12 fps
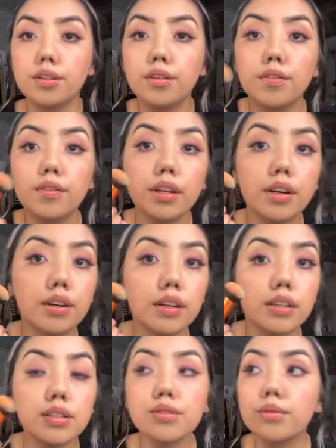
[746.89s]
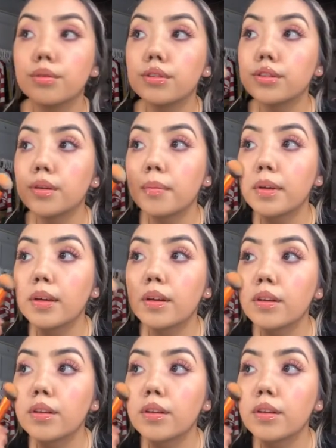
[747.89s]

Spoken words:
Hopefully I don't get this orange on me.